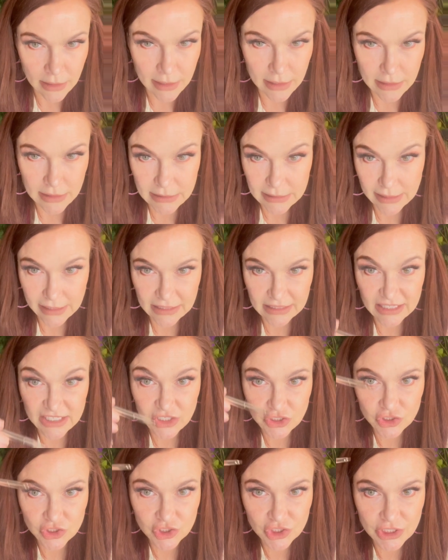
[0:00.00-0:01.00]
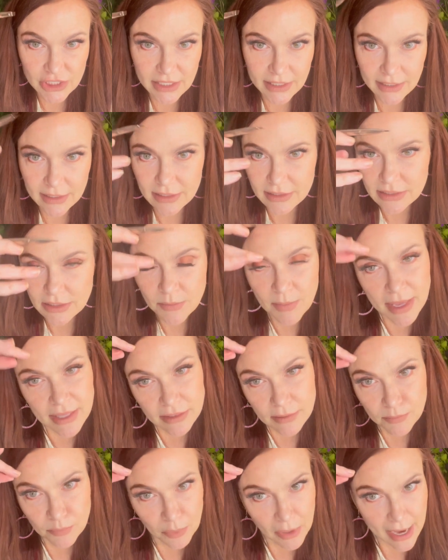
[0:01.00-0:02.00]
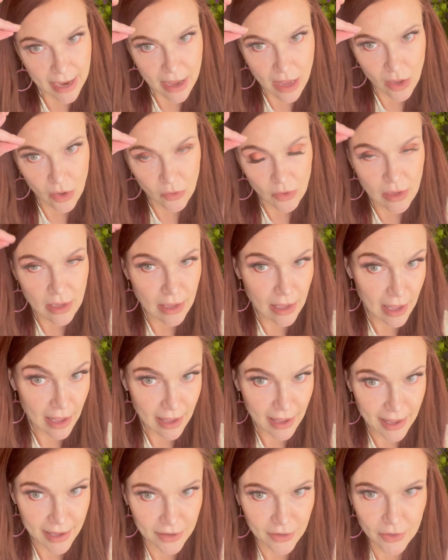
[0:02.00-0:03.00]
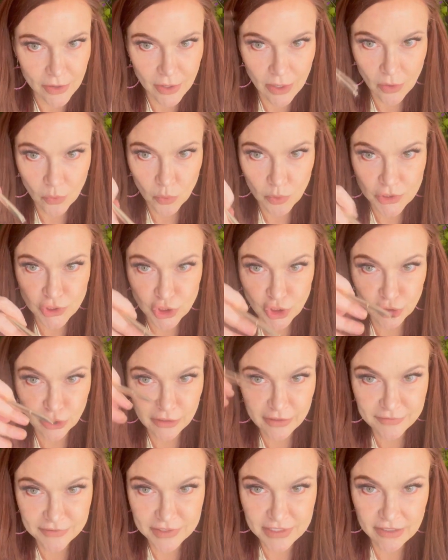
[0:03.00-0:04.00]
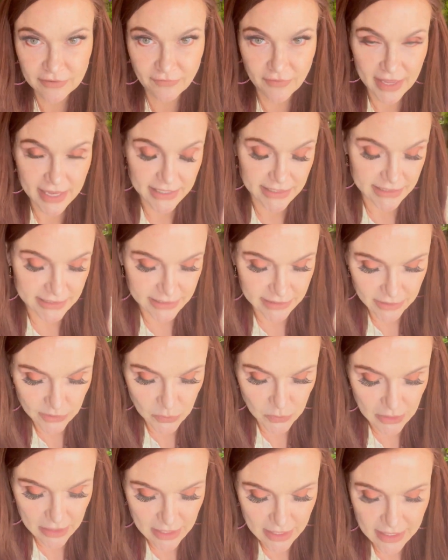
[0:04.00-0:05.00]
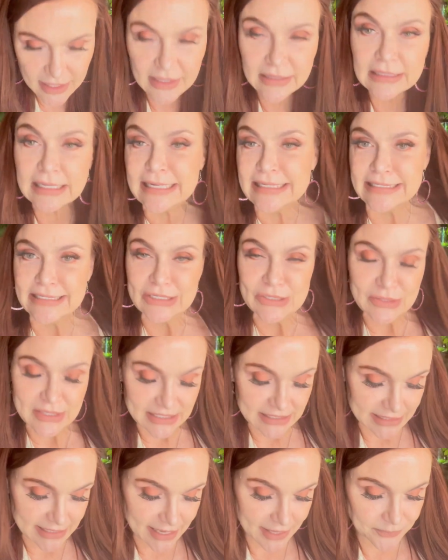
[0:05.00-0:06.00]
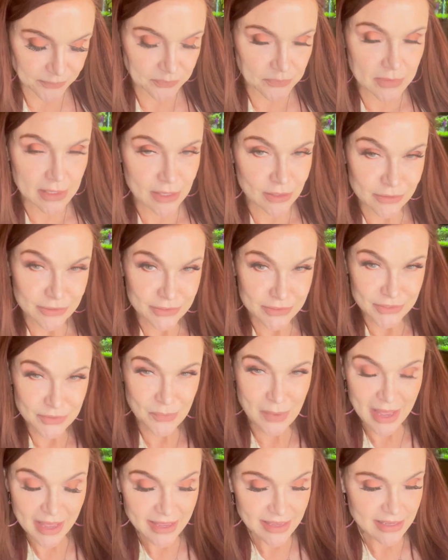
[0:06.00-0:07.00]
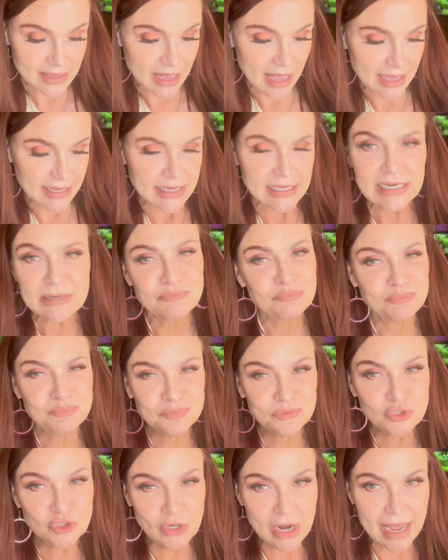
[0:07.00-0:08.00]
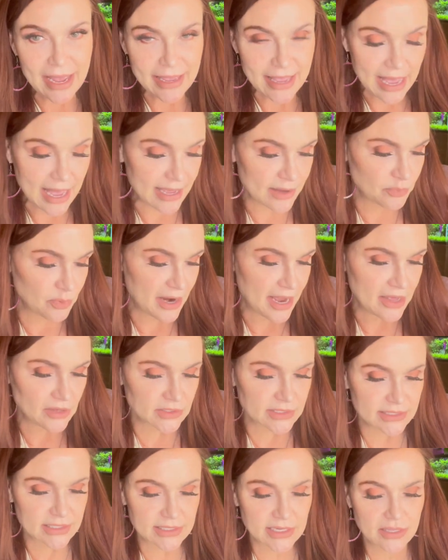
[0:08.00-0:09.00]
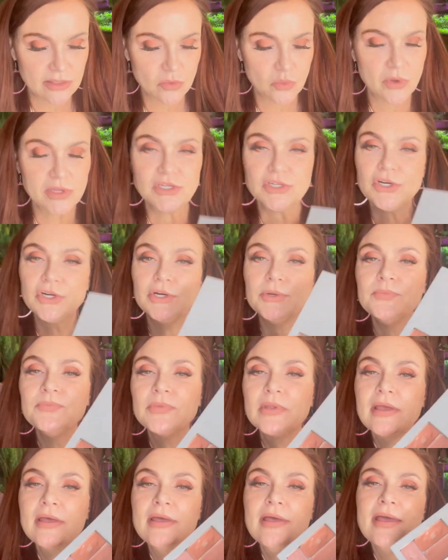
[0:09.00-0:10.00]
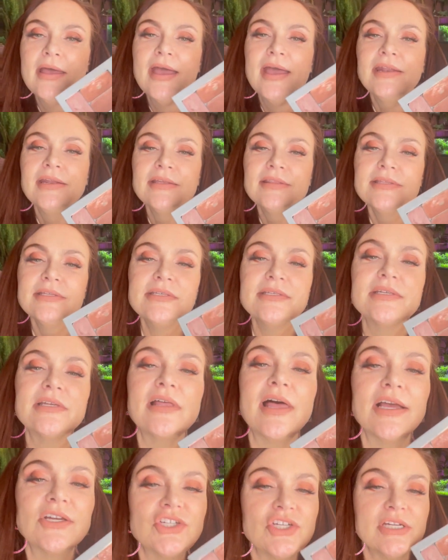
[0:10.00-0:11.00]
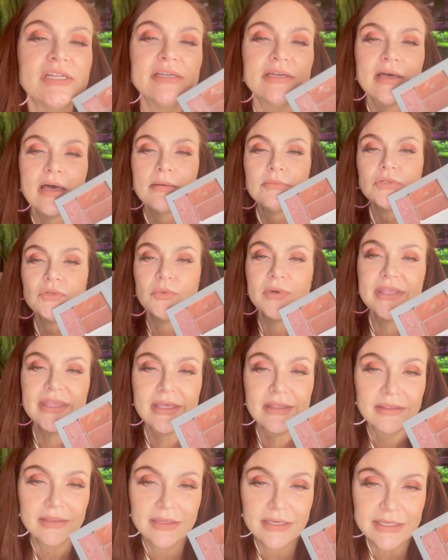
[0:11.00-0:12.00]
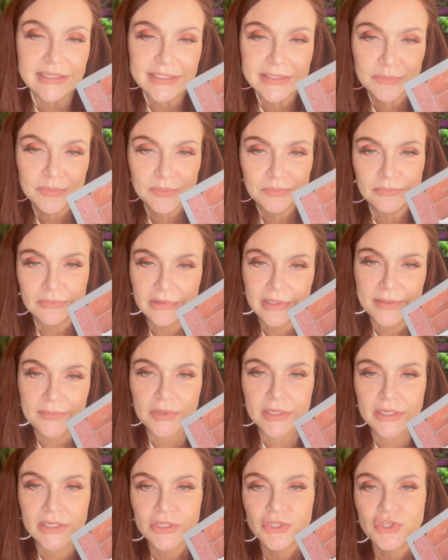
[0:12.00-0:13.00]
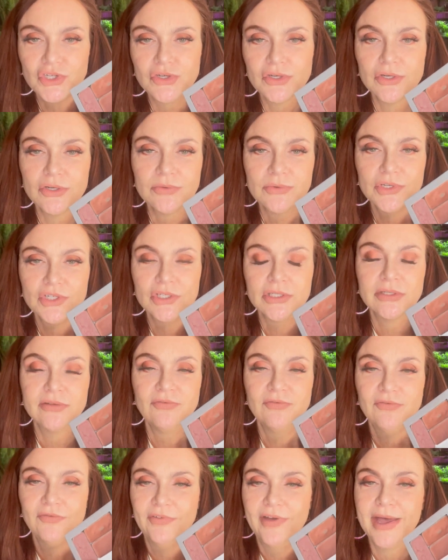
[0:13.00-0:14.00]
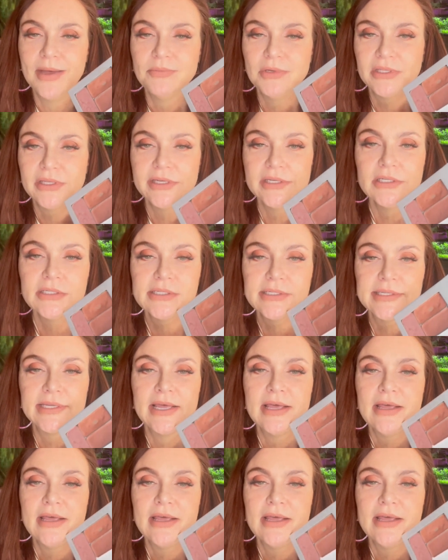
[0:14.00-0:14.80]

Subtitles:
It's like a little cheat to make the brow higher, which lifts the face. So let's do this side. So I get dry eyebrows in the winter, and in this collection it comes with this lip conditioner, which is fabulous.